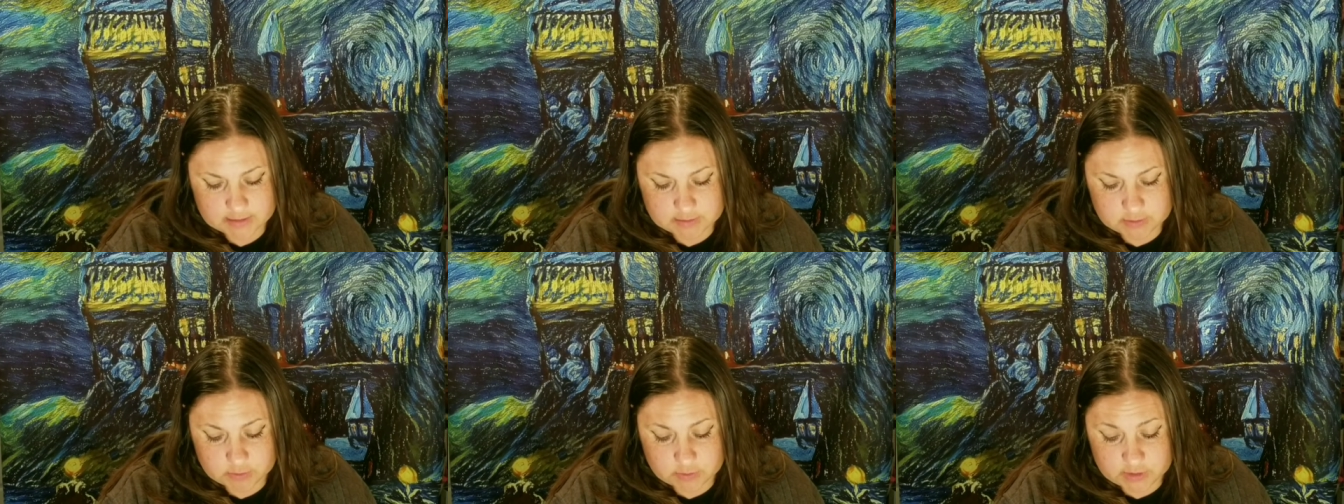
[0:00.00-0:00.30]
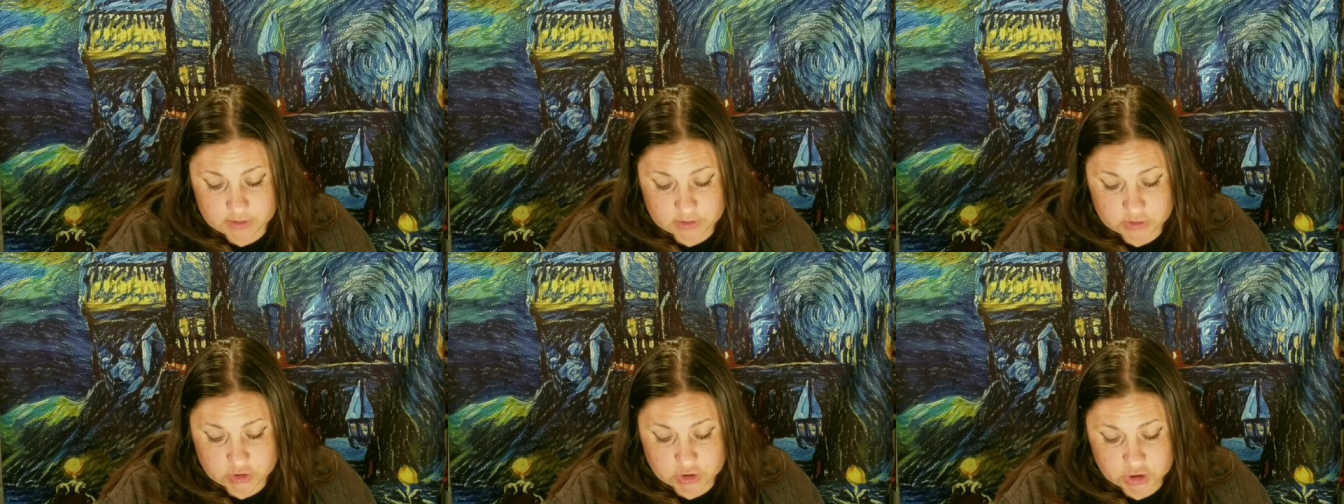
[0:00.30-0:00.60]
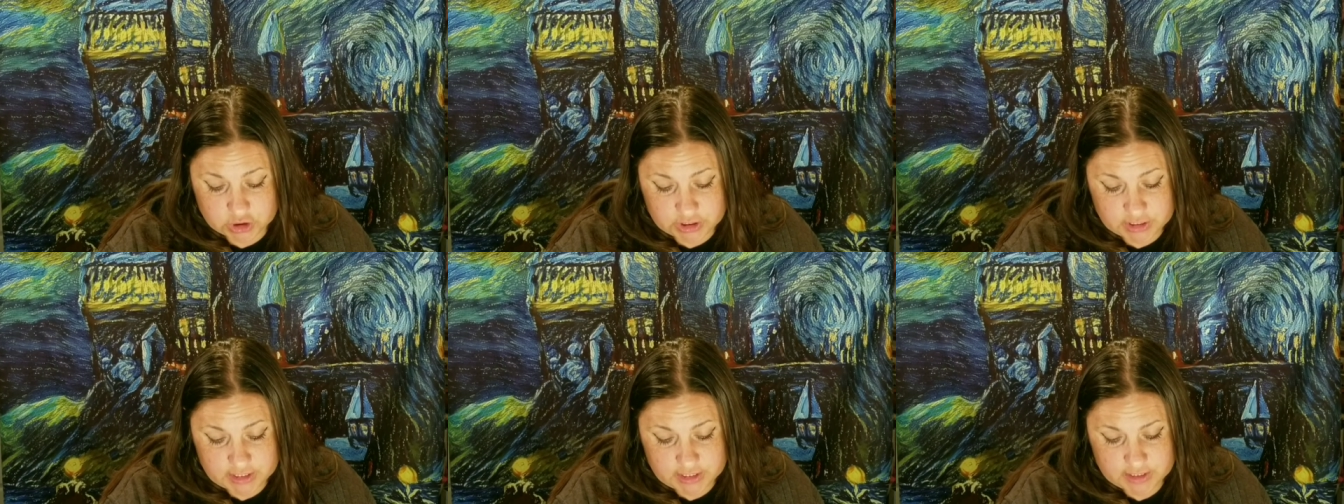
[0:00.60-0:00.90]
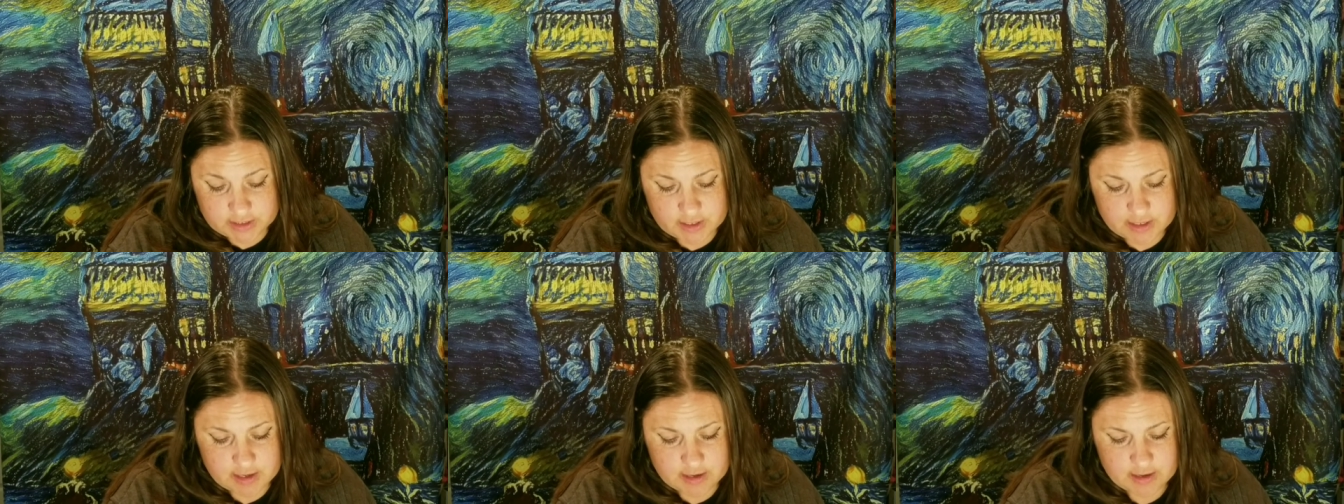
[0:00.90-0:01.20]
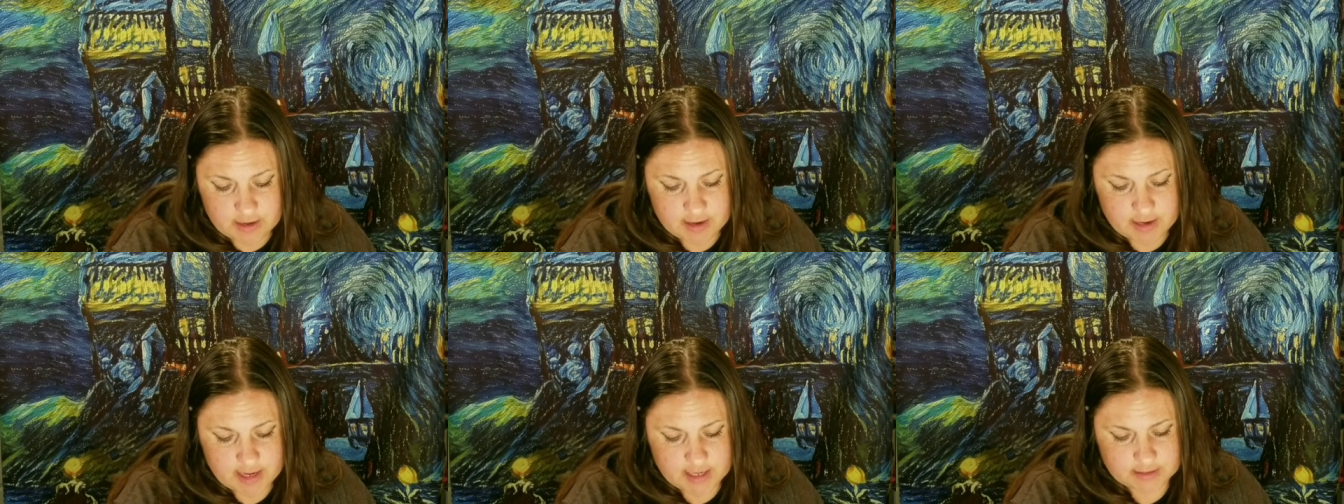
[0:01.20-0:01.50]
so then she
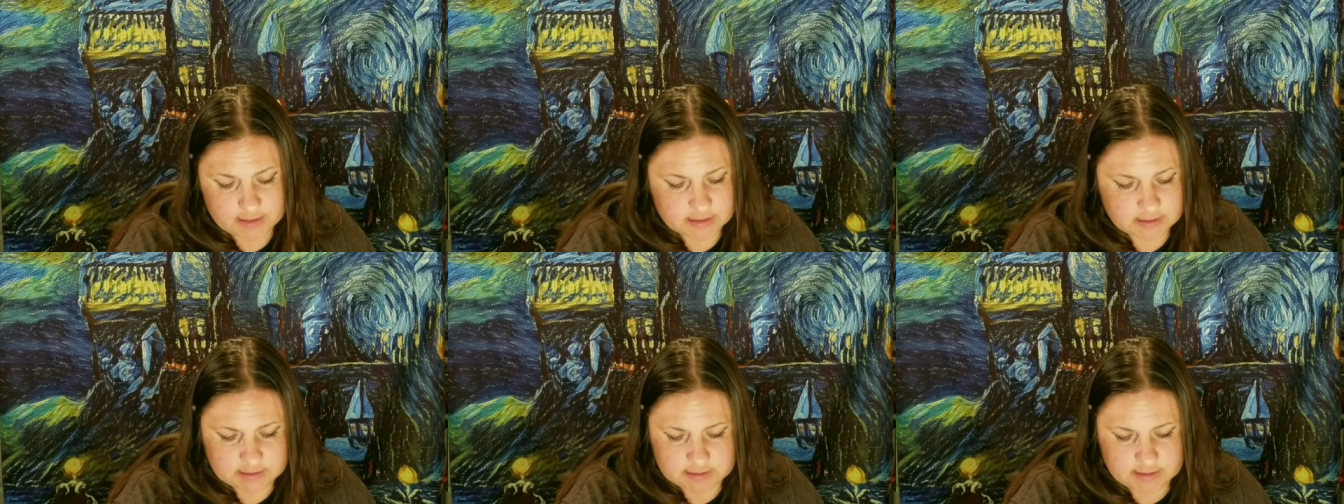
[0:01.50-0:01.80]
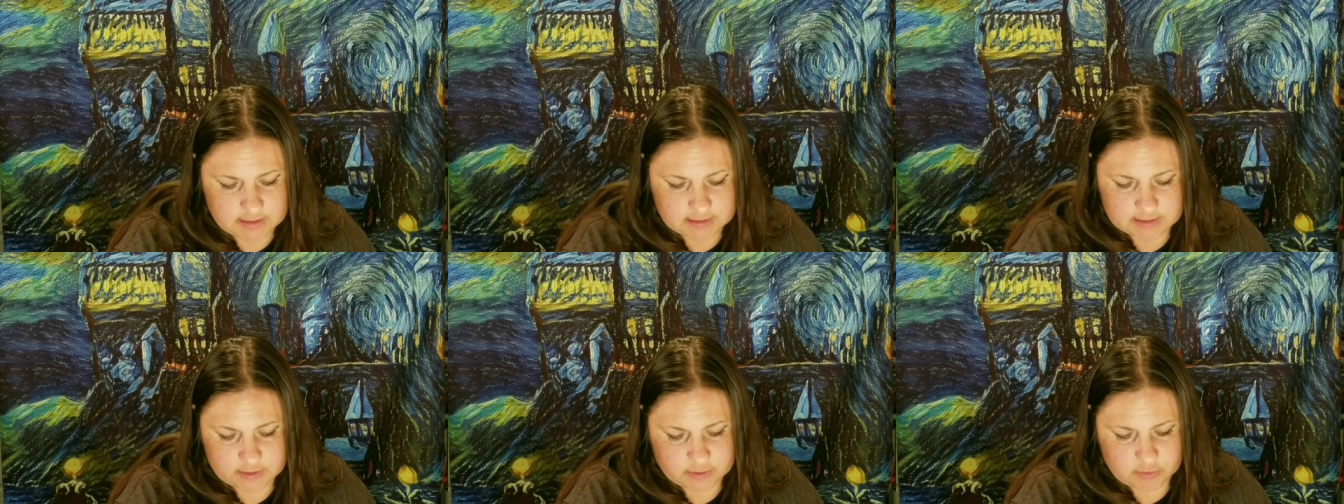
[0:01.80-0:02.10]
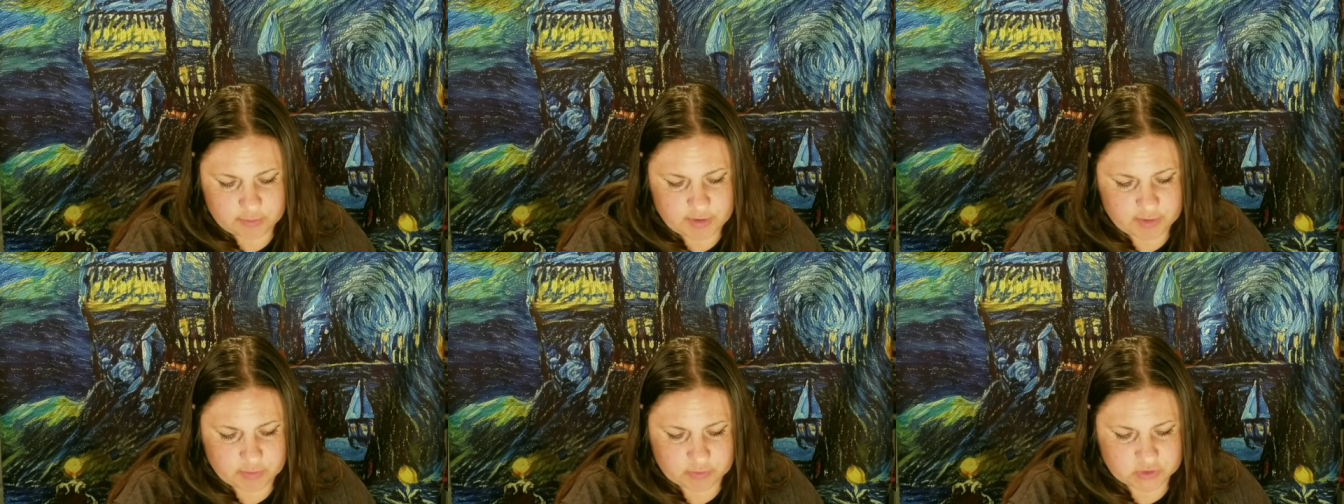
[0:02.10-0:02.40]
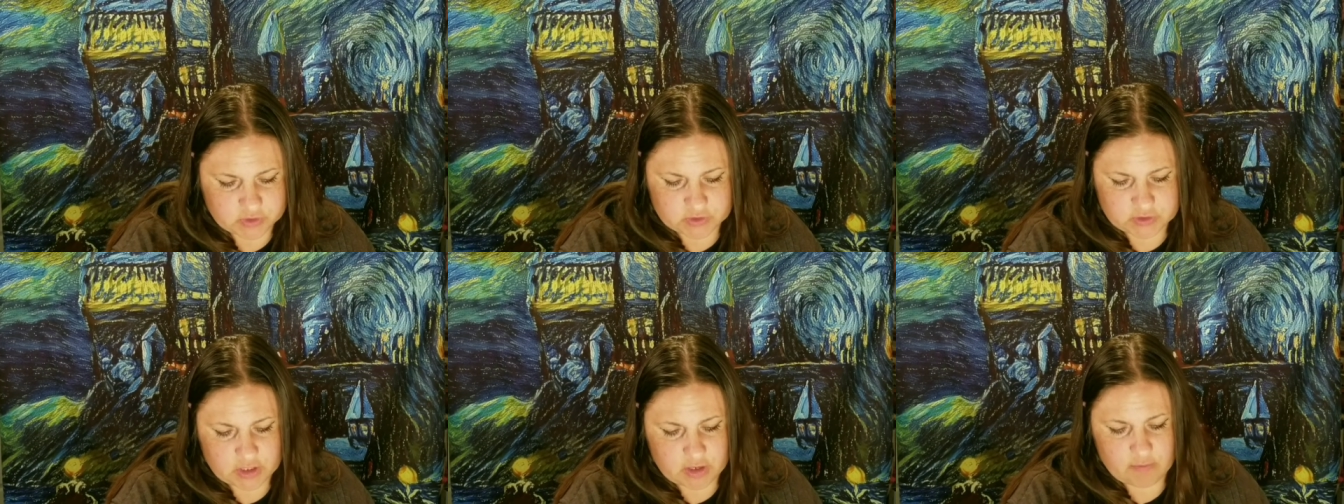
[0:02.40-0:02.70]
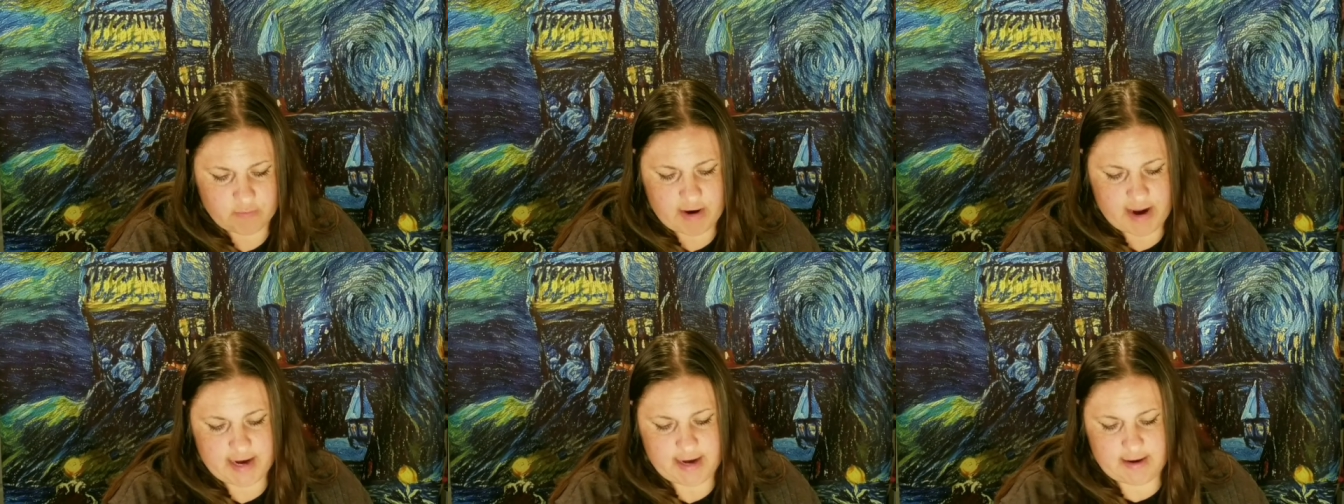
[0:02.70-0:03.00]
and the, these other people just
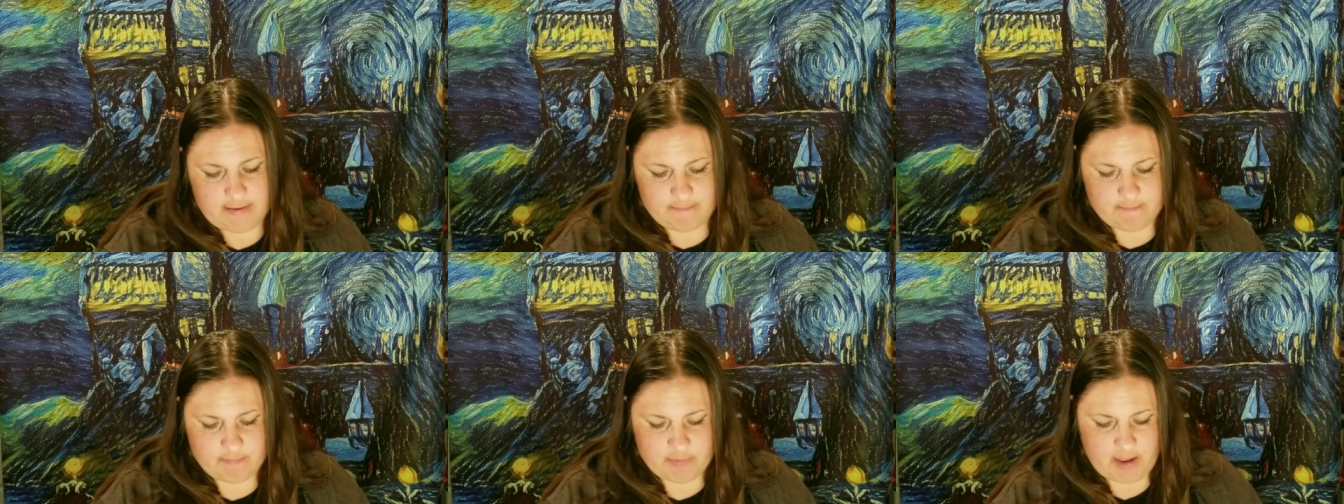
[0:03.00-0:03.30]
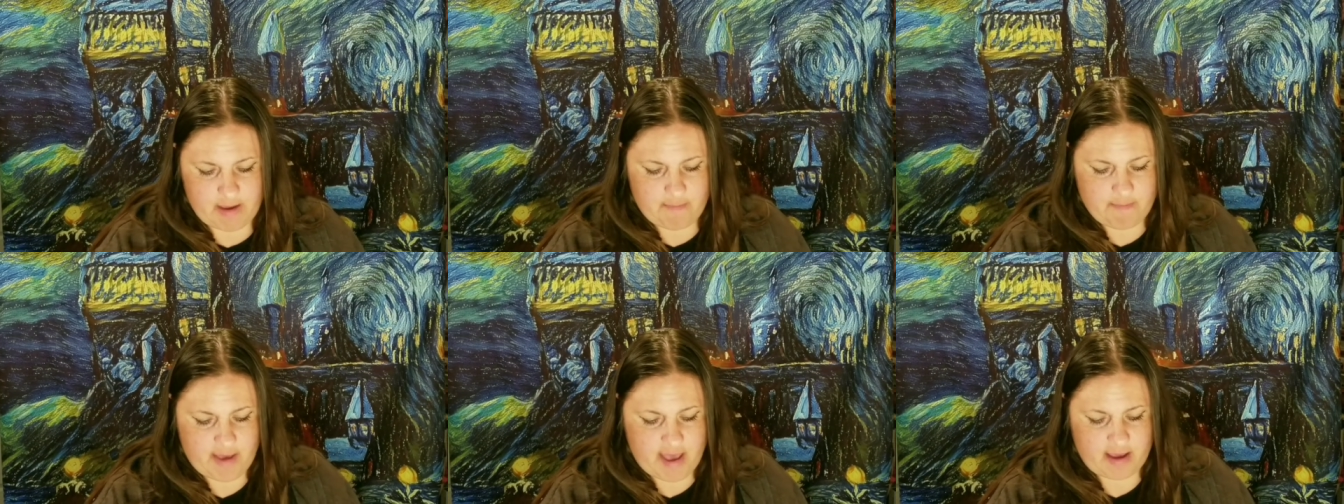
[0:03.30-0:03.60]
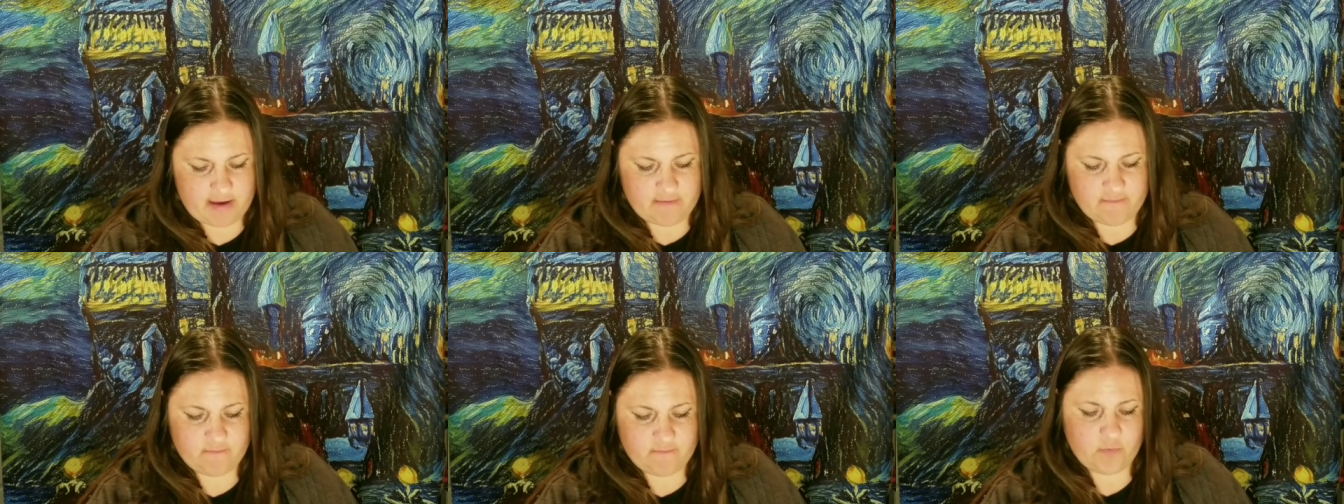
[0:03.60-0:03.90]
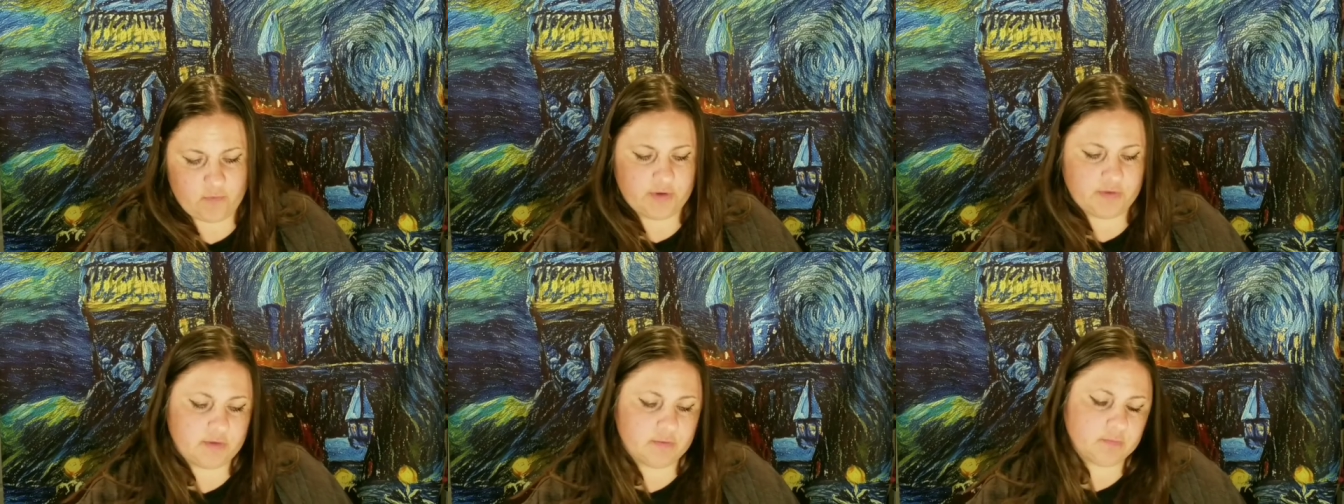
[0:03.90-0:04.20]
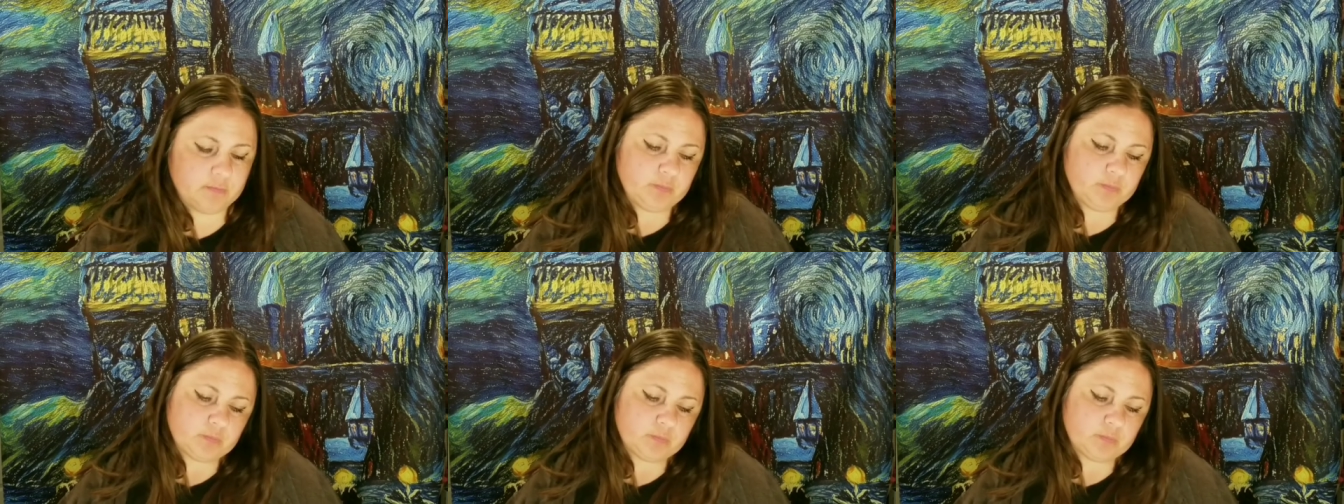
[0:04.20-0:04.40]
started writing like back and forth.